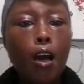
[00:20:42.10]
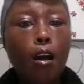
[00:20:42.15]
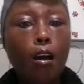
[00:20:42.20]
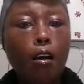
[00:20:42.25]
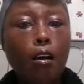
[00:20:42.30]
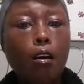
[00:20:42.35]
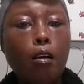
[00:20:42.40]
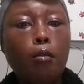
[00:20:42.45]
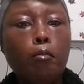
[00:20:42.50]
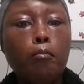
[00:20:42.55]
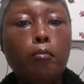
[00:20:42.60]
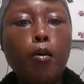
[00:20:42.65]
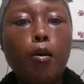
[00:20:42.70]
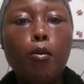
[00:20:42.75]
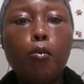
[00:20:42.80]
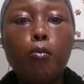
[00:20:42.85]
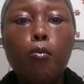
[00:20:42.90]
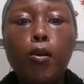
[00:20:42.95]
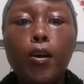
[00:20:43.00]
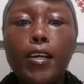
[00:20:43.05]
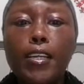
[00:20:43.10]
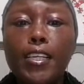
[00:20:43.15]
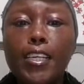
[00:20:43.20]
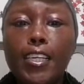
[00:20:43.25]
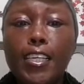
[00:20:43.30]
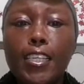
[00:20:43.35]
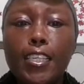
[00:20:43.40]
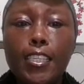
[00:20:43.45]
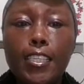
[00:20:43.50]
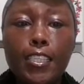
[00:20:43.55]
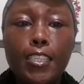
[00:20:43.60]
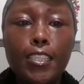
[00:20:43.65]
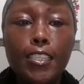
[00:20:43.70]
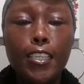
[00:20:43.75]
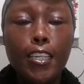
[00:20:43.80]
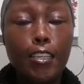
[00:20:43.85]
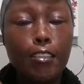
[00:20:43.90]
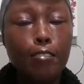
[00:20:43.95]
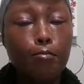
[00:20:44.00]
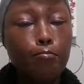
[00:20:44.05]
one
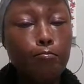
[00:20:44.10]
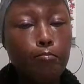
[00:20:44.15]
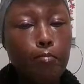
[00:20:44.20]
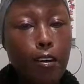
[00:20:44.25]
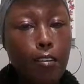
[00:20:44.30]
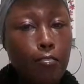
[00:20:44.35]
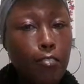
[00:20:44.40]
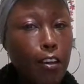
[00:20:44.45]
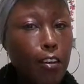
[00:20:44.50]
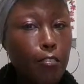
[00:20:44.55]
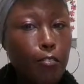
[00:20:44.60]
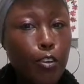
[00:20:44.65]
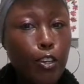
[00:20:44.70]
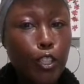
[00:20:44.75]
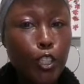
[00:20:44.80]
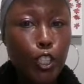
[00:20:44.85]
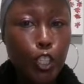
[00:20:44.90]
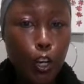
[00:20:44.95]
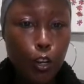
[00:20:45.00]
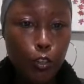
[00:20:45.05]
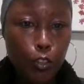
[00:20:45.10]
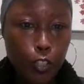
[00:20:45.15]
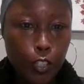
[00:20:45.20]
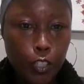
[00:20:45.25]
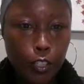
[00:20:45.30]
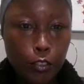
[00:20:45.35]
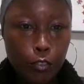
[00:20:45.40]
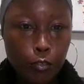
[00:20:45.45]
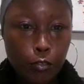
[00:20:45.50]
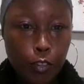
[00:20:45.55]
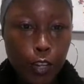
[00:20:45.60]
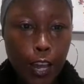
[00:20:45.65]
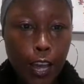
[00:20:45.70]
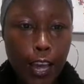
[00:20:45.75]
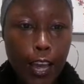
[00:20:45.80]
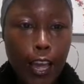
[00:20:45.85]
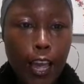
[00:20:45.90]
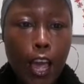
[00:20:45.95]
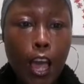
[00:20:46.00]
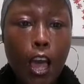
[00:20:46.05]
is my favorite, journaling.
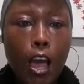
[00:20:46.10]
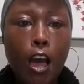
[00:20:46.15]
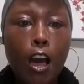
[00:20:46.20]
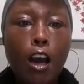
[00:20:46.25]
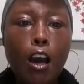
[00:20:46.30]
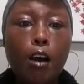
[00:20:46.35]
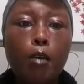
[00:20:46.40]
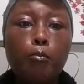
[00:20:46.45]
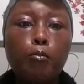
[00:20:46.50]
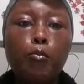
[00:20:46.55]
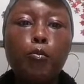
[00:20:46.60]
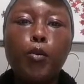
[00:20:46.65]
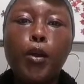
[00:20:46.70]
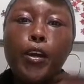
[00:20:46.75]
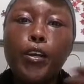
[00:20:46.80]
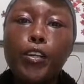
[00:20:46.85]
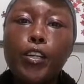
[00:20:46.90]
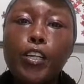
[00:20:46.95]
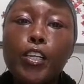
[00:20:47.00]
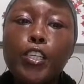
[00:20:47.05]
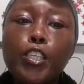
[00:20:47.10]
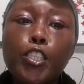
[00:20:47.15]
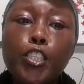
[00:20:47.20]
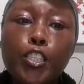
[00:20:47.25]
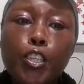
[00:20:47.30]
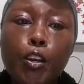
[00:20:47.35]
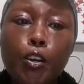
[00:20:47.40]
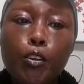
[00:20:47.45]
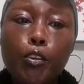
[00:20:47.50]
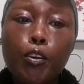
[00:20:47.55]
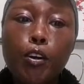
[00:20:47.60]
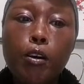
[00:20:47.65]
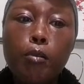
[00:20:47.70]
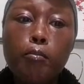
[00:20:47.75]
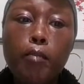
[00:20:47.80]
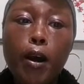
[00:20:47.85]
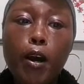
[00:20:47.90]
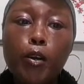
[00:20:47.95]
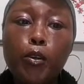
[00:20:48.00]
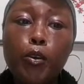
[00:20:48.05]
Okay, regularly journal
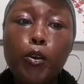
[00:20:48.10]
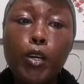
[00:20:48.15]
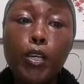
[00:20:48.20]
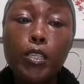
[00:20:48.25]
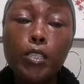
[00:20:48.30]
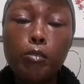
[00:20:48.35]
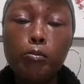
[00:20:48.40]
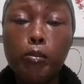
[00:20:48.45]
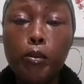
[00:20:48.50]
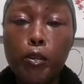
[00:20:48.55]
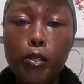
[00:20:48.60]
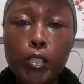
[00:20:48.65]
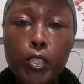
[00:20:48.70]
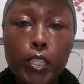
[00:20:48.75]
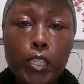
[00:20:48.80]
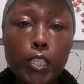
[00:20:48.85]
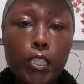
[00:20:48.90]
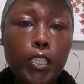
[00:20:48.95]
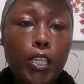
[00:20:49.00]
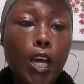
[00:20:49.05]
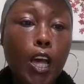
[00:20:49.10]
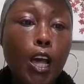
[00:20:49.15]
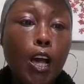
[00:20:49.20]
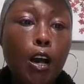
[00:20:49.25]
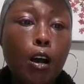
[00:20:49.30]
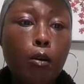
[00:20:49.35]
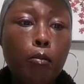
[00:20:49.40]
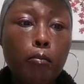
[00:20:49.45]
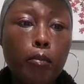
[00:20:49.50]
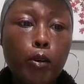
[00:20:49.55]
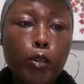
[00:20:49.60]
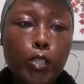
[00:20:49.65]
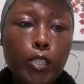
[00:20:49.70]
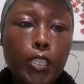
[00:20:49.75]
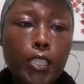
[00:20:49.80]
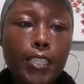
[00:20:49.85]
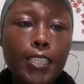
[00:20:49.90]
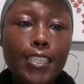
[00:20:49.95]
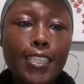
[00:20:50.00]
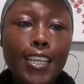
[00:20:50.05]
about your experiences,
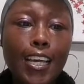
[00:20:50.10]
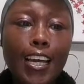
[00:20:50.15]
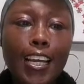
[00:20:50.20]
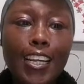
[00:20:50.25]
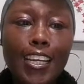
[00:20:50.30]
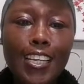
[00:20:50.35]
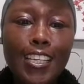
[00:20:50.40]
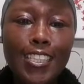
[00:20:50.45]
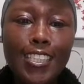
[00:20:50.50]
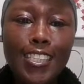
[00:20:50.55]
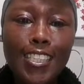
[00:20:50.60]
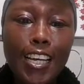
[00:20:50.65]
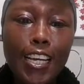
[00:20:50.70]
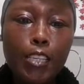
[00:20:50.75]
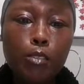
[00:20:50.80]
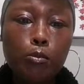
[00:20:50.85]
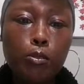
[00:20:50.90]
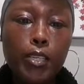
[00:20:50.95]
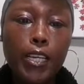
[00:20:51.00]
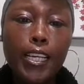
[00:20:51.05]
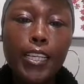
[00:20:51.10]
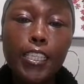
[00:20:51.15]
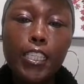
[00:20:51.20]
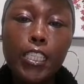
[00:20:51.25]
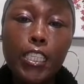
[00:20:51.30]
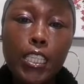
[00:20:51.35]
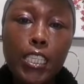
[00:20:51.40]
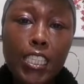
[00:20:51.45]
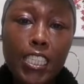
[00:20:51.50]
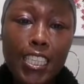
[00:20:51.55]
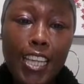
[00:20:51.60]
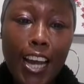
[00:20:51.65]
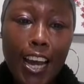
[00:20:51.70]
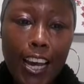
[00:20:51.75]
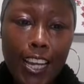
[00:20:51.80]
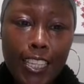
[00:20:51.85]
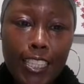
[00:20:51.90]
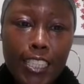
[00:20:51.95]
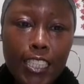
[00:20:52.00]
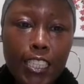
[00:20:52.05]
emotions, and insights related to the
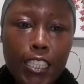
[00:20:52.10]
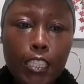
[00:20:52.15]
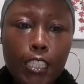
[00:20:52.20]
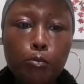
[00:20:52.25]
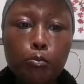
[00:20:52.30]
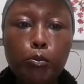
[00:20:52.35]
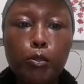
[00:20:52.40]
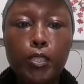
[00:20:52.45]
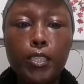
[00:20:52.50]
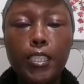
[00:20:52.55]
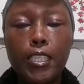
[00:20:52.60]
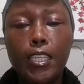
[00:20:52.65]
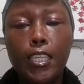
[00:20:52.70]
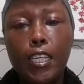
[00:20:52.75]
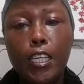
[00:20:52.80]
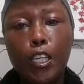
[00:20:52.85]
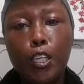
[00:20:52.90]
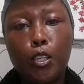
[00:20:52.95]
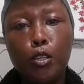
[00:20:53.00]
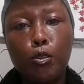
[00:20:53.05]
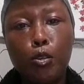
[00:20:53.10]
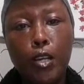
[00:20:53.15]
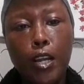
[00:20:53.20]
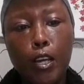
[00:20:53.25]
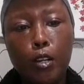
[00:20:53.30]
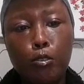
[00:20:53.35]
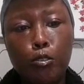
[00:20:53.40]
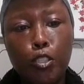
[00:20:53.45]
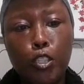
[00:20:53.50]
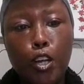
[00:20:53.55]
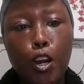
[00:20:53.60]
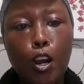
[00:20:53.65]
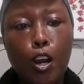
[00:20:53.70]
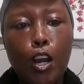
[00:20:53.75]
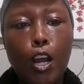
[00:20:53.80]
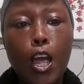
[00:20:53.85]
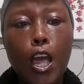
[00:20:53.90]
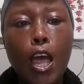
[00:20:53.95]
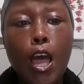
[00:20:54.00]
challenges presented in your natal chart.